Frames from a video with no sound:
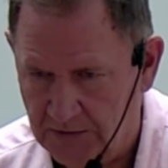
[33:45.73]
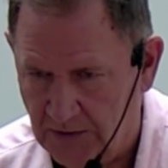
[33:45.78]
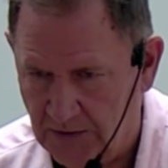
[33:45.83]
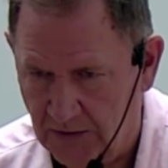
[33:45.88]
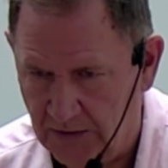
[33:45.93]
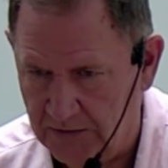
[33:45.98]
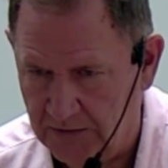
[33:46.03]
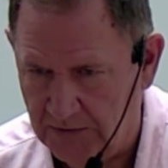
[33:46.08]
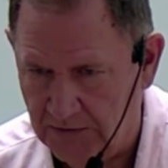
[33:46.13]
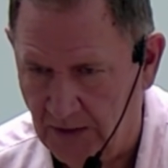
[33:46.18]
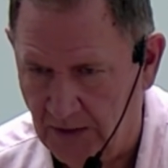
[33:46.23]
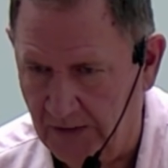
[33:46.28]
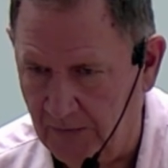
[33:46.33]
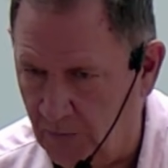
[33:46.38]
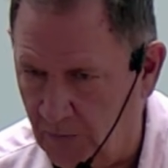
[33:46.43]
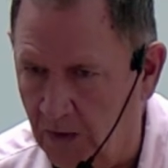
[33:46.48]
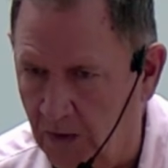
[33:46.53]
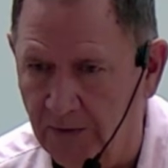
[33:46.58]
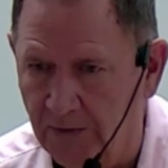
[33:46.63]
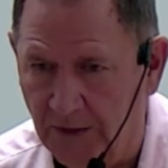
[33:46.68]
And it's like,
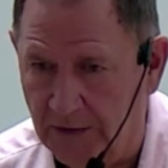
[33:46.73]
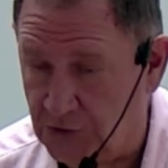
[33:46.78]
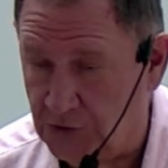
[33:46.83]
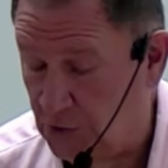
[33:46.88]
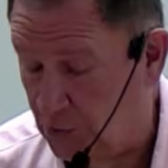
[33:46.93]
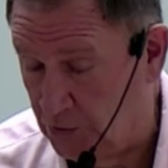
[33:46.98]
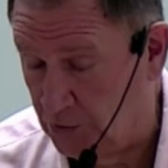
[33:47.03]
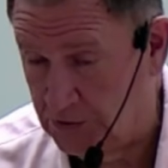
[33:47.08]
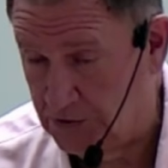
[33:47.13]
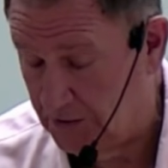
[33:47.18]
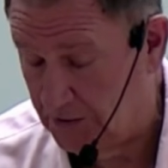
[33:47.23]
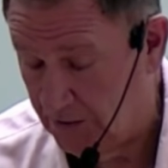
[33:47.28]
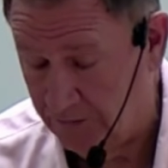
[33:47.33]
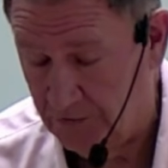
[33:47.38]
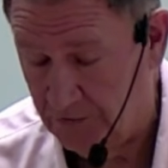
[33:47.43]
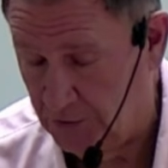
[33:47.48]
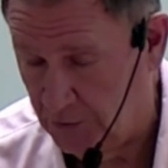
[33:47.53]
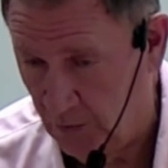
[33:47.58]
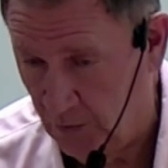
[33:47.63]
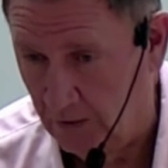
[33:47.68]
well, that's close enough
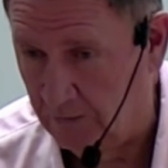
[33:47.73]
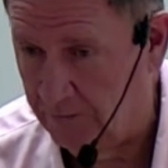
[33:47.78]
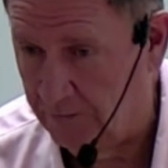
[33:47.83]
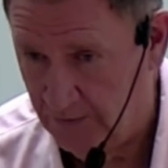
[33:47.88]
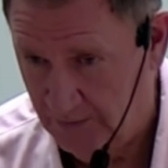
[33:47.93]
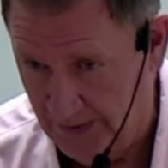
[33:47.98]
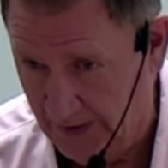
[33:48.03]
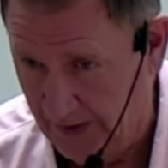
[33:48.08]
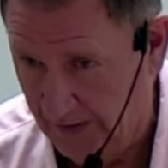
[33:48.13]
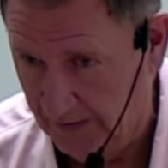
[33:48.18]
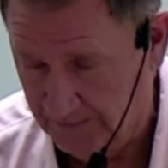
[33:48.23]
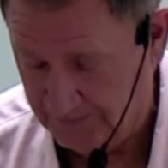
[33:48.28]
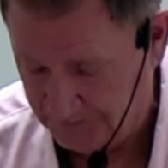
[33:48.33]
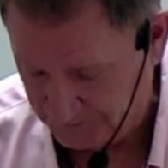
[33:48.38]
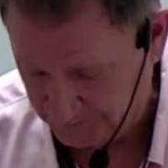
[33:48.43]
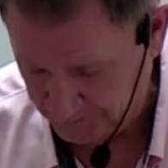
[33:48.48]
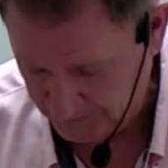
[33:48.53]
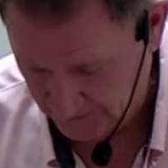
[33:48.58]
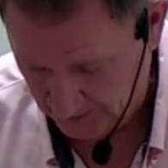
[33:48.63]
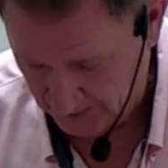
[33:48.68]
to 12 for me.
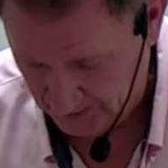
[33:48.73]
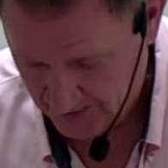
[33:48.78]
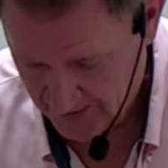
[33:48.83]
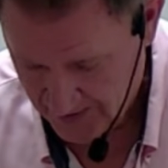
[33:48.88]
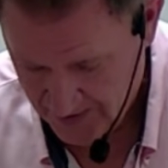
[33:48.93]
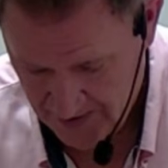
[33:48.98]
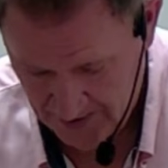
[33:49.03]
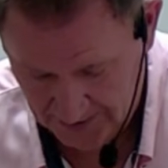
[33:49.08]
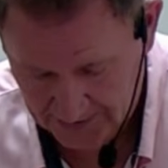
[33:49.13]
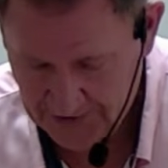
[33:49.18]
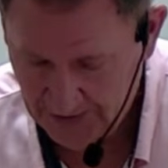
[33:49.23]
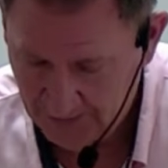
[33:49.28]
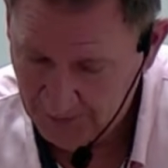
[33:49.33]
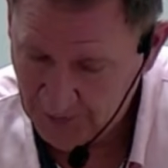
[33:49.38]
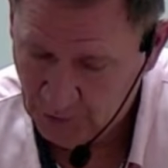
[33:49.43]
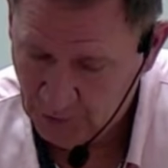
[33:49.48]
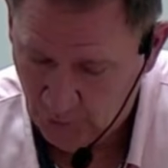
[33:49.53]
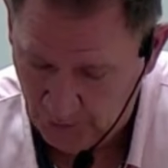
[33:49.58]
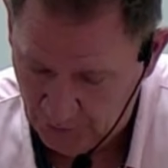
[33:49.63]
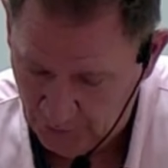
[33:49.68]
It's in
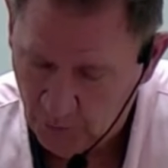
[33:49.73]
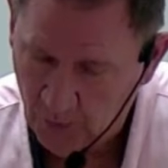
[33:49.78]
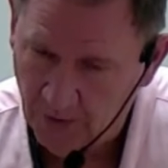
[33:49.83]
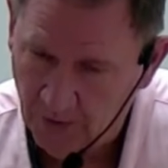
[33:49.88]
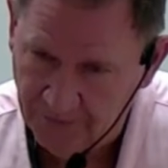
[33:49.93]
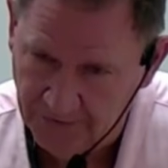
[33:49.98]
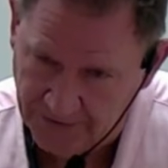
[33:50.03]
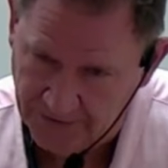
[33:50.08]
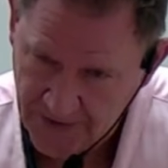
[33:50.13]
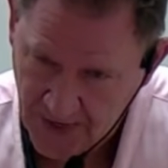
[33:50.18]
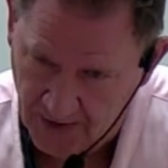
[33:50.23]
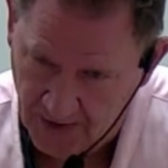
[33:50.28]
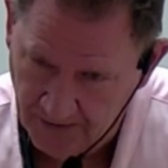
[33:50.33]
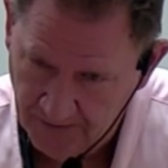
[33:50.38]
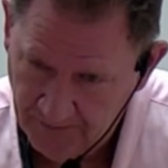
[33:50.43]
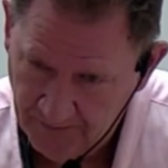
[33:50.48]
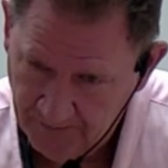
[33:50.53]
between 12 and 10.